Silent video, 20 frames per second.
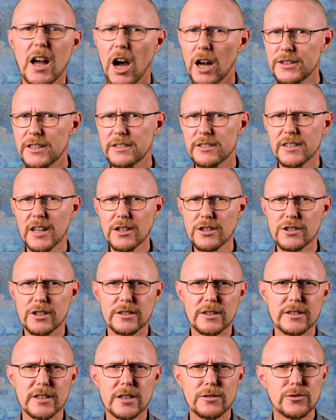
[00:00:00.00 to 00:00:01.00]
A
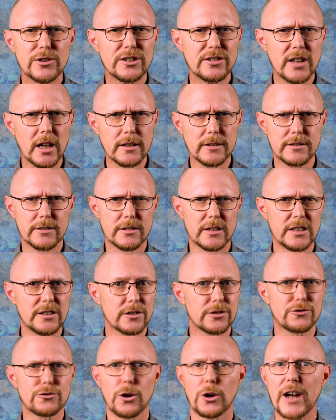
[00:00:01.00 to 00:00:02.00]
discussion that results
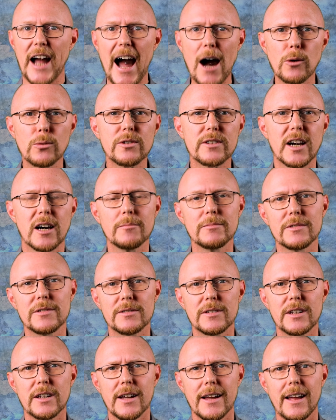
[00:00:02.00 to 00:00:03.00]
in a strong outcome
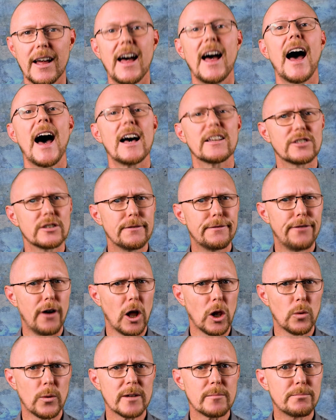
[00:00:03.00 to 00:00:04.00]
has the
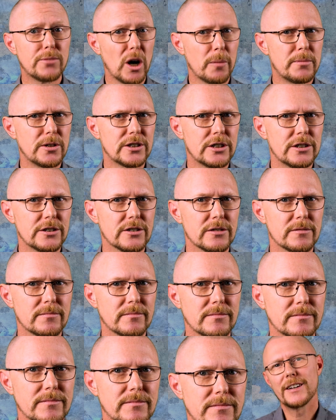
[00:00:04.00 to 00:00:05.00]
following properties.
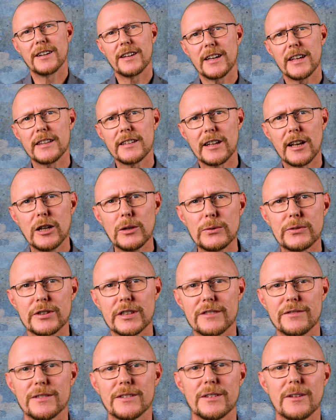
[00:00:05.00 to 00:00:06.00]

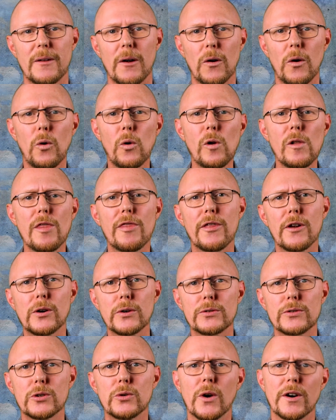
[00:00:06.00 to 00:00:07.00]
Inclusive. All
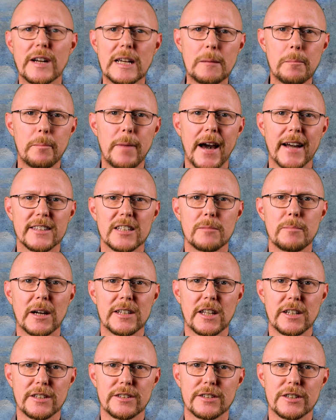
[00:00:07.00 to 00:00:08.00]
those who are impacted
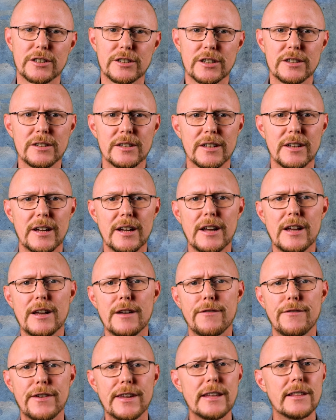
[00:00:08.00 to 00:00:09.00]
by the decision
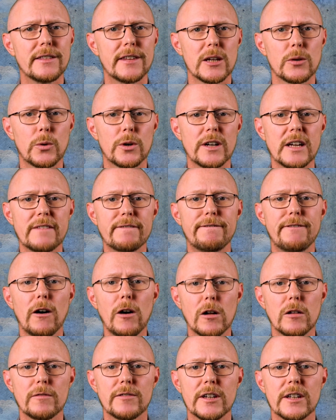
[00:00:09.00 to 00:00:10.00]
feel they were
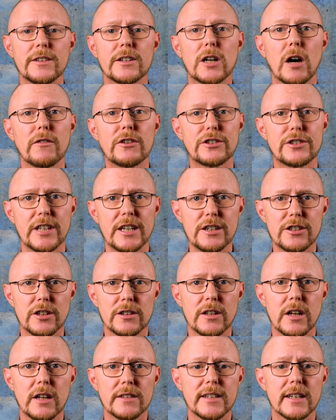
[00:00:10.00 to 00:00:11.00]
involved in the
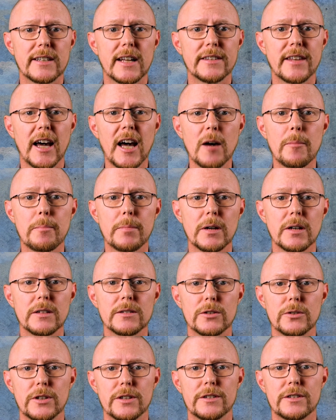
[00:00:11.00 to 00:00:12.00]
conversation that led up
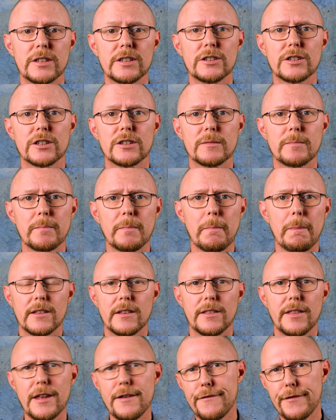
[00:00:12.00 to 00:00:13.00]
to the decision.
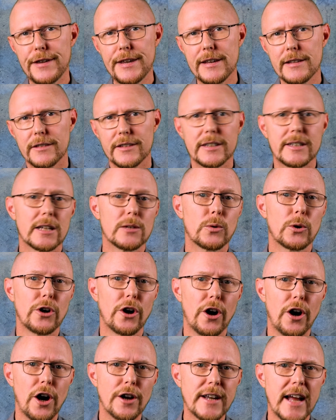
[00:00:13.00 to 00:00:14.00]
They feel that they were
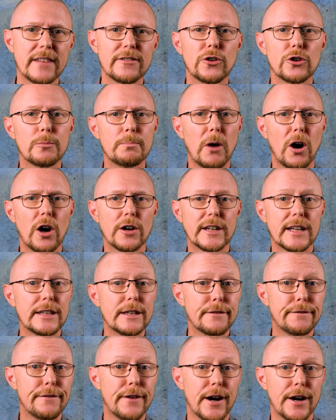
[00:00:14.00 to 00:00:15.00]
heard and took part
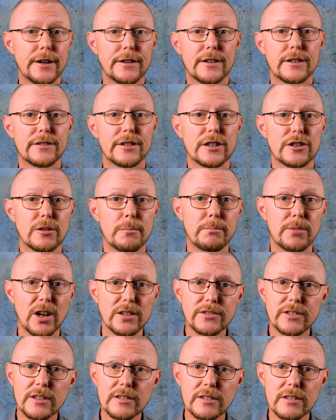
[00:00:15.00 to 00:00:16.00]
in a fair decision
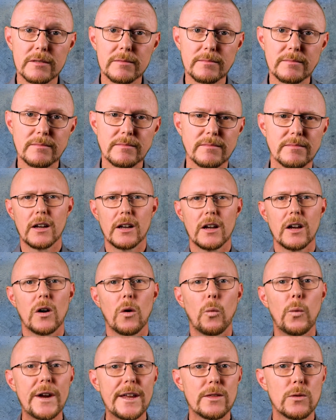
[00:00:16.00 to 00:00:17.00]
process.
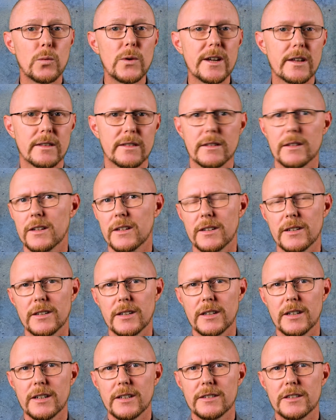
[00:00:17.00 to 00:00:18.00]
Win-win.
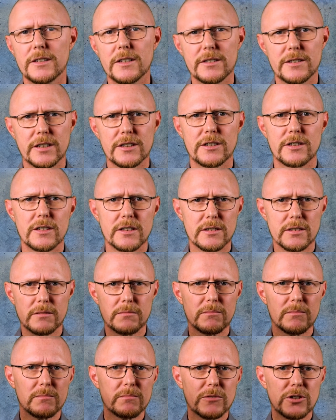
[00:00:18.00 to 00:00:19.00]
The decision
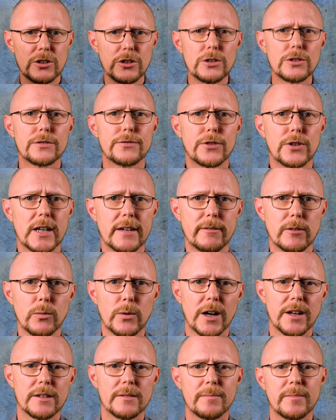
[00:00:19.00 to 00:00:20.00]
is good for
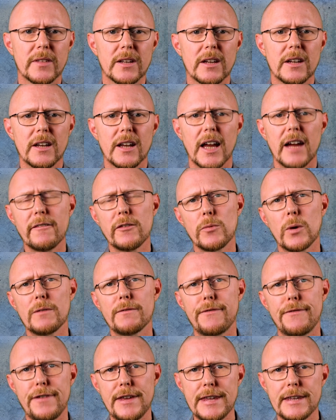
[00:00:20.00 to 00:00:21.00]
everyone.
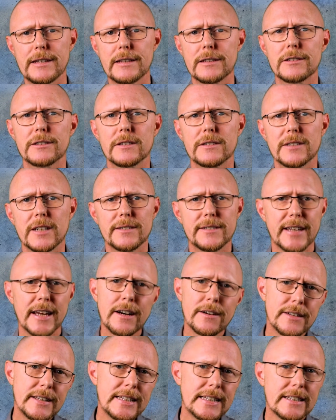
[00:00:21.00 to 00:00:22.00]
Everyone feels that
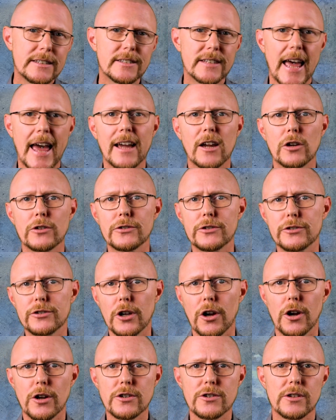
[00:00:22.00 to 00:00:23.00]
their needs and
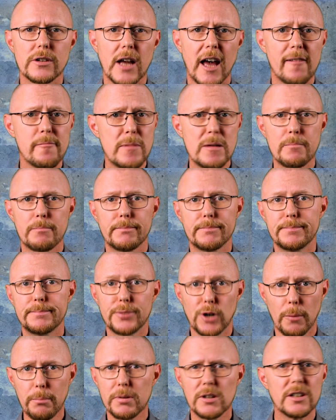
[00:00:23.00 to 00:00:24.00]
concerns have been
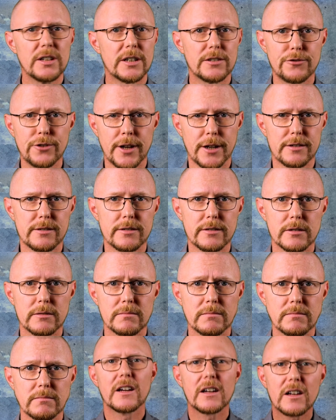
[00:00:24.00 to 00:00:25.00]
properly addressed.
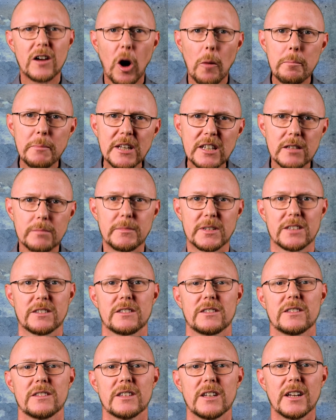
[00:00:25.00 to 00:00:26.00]

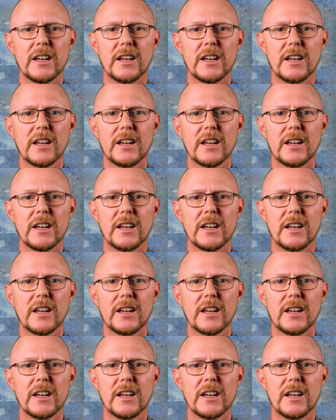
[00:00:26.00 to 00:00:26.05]
Commitment.